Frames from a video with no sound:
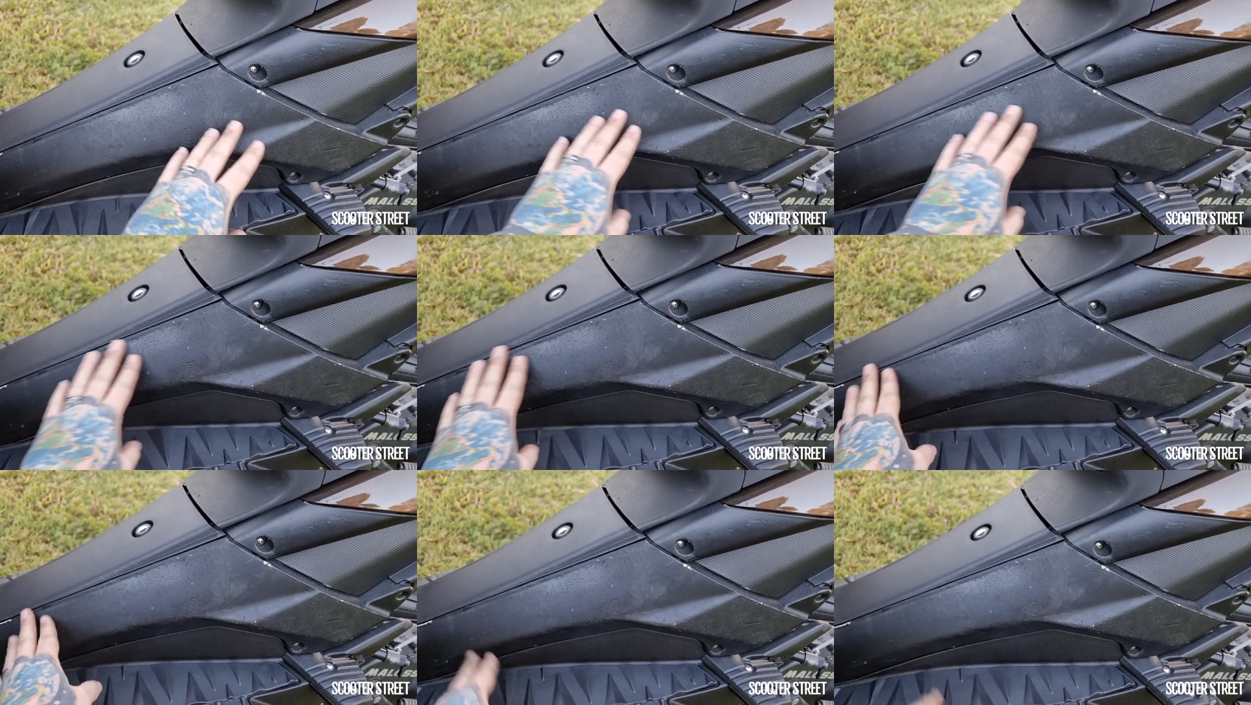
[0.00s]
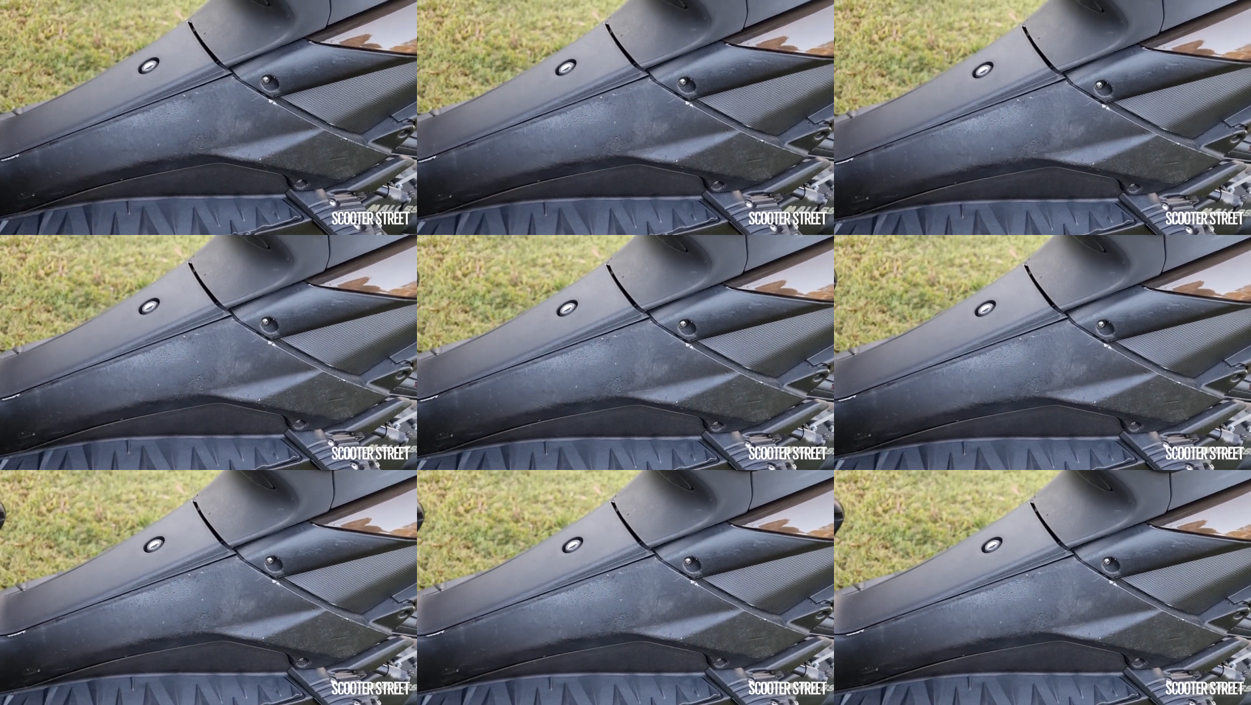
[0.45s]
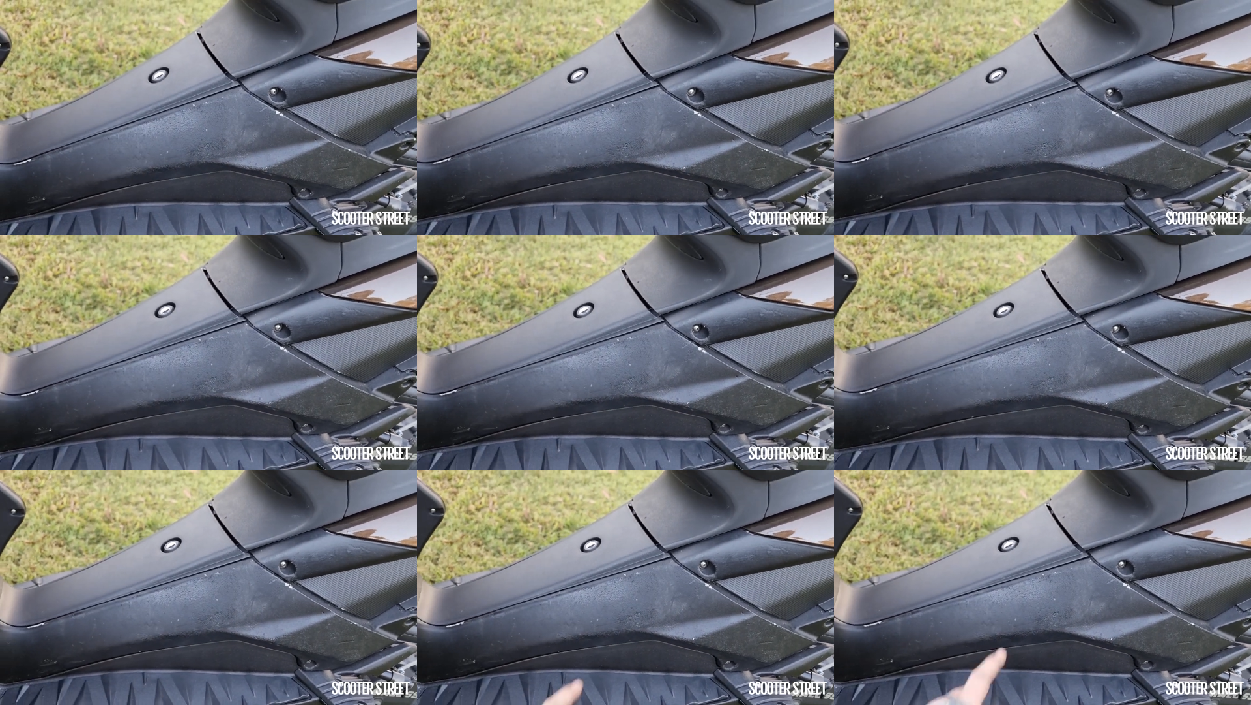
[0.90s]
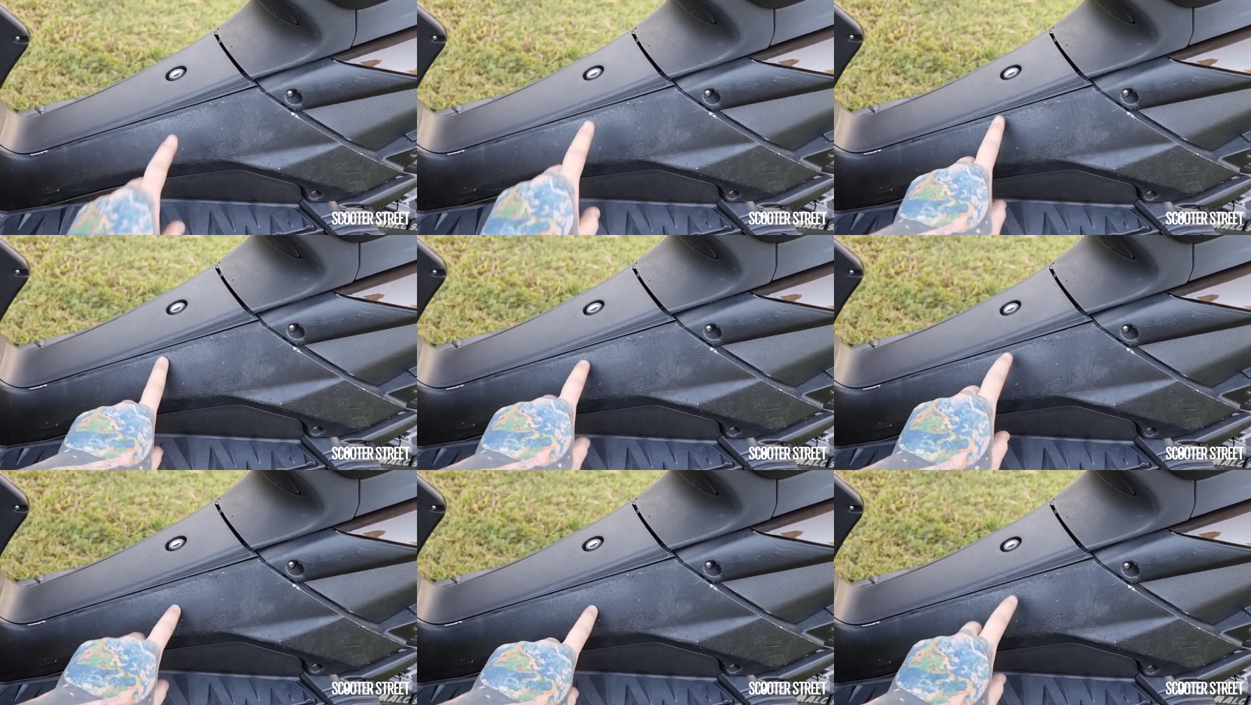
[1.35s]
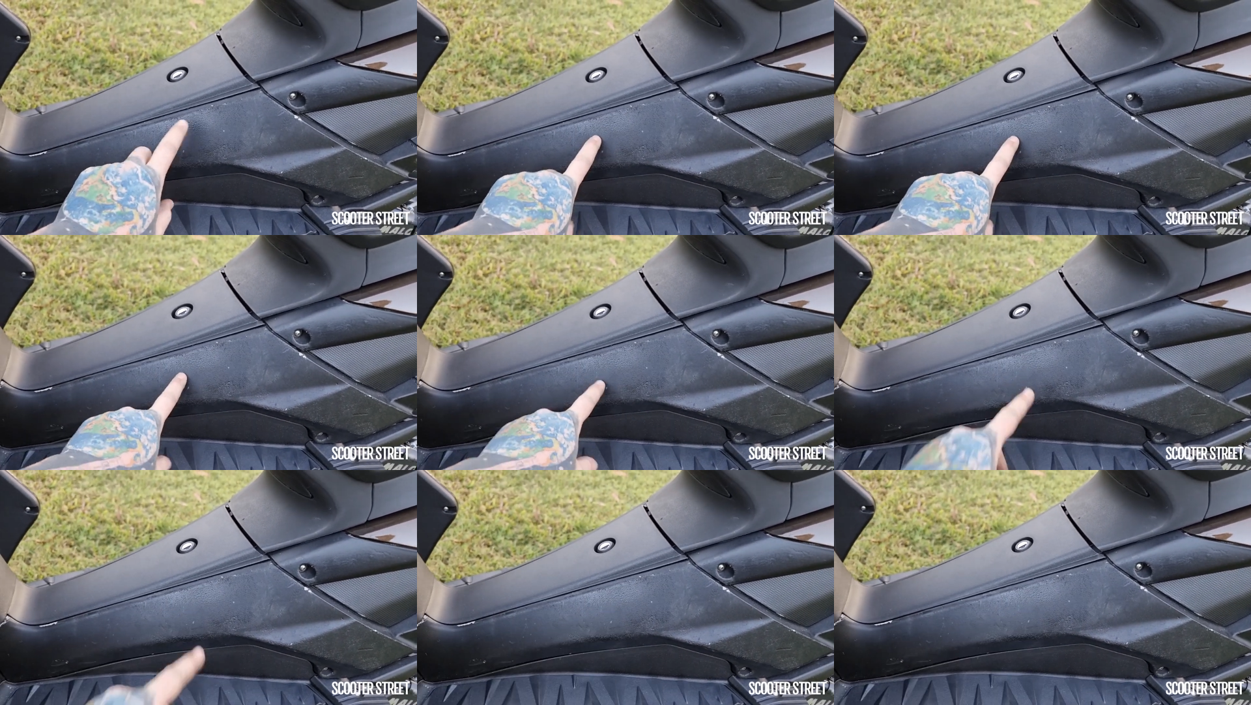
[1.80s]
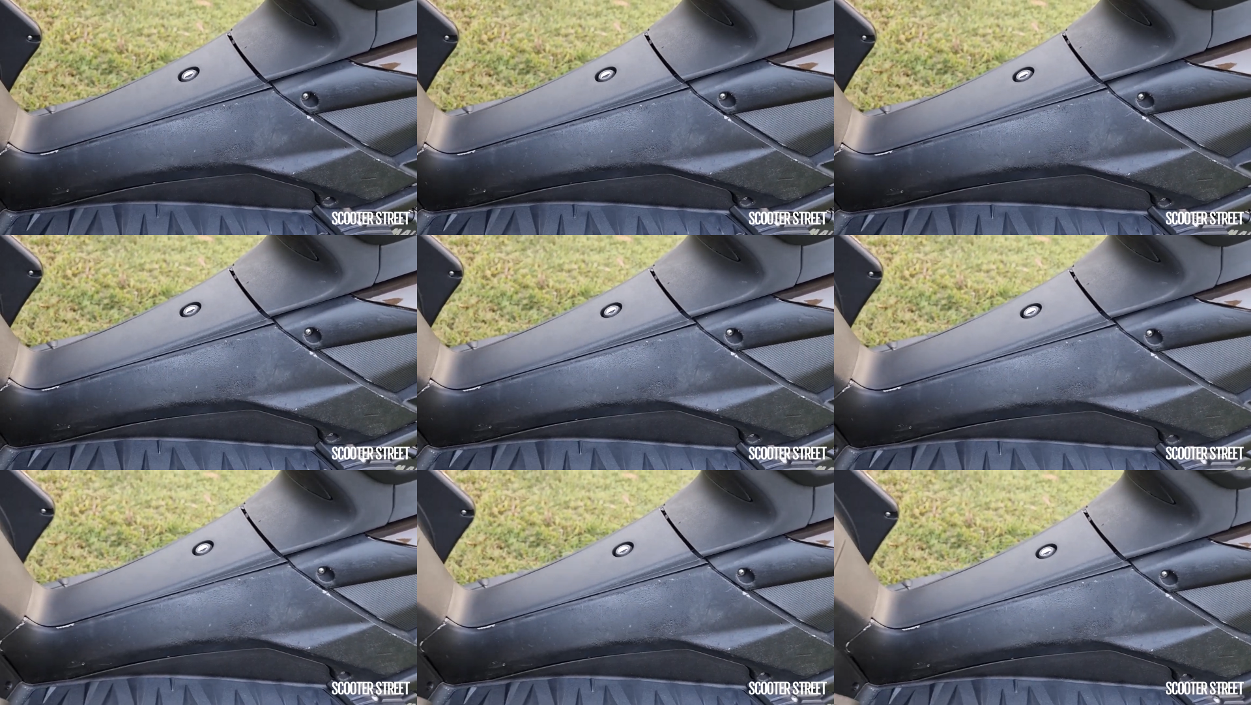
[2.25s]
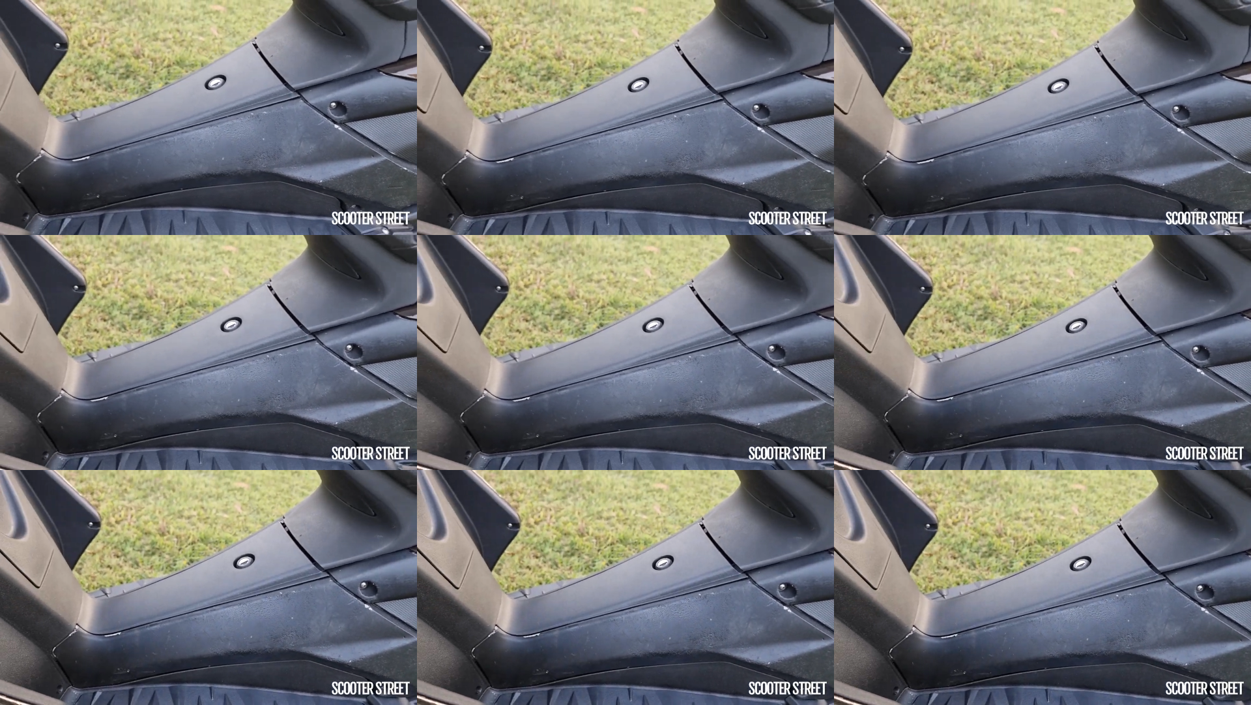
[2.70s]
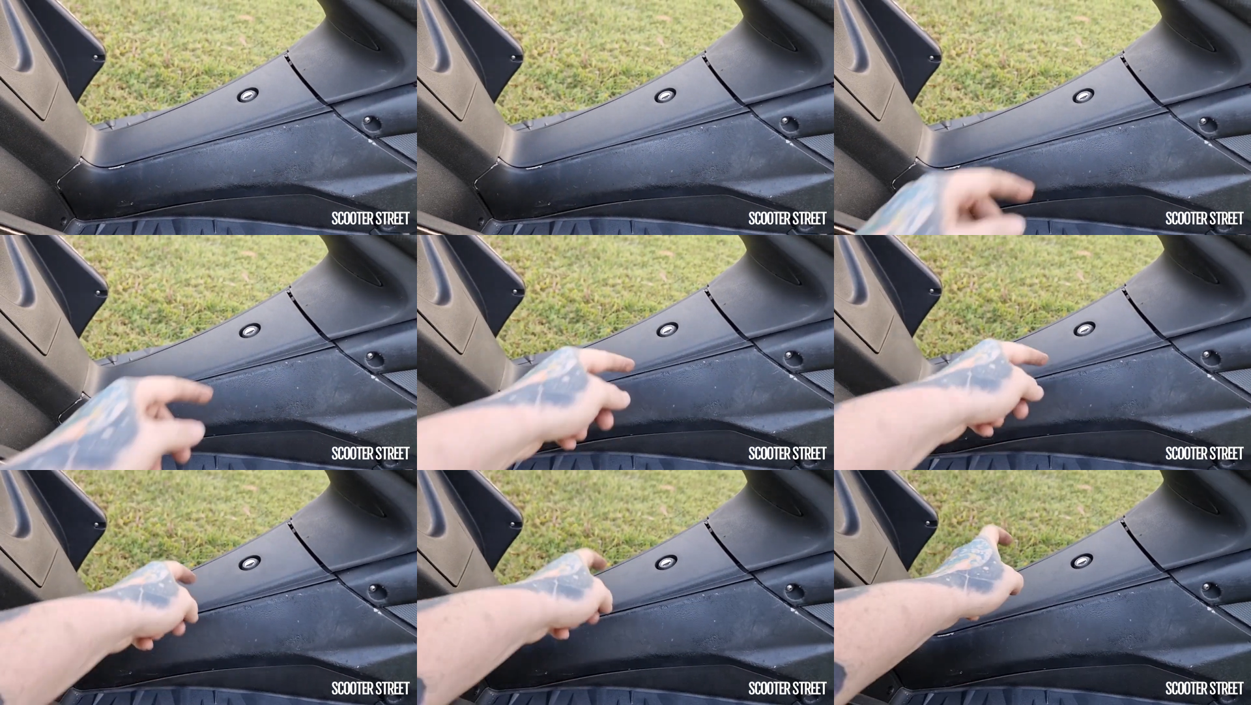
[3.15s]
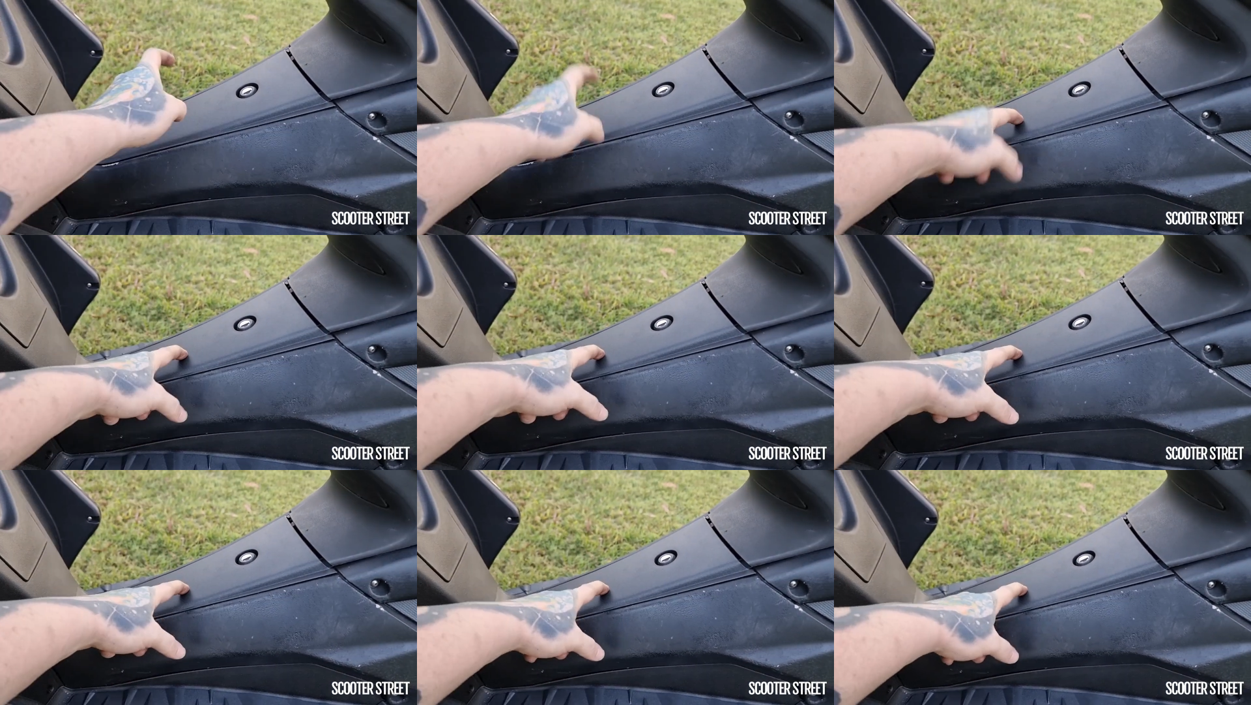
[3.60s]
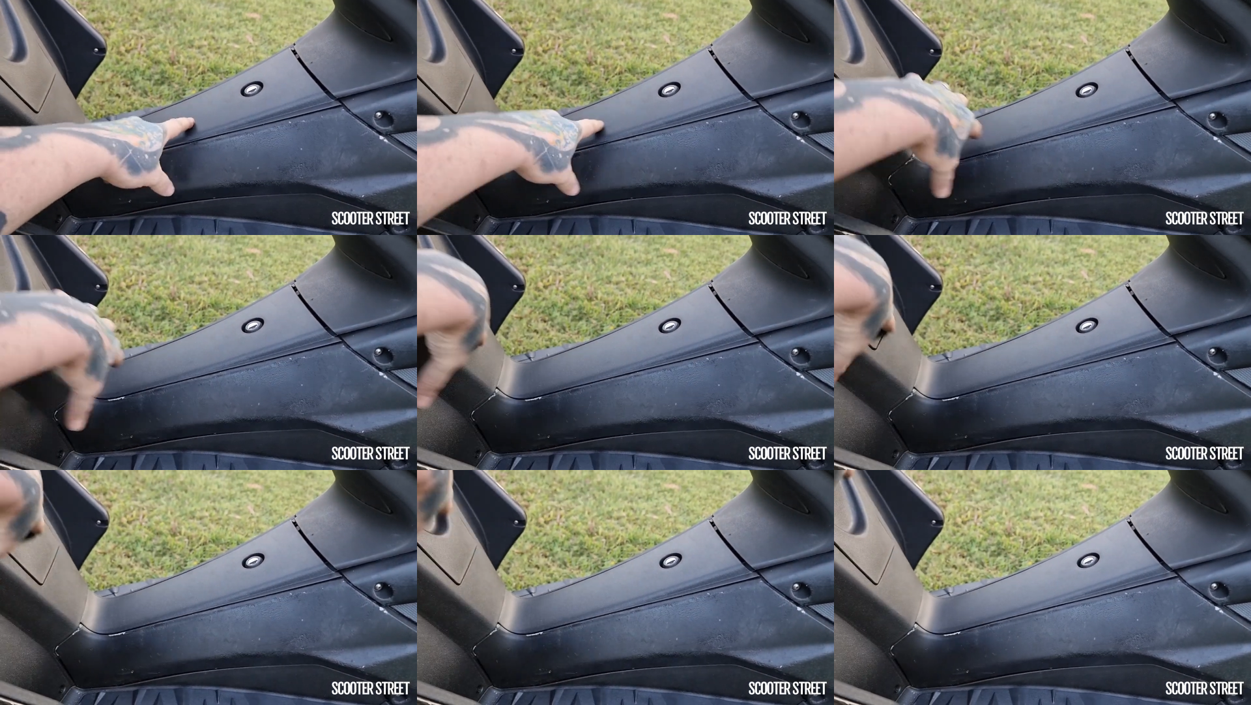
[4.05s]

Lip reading: [unreadable: no face in view]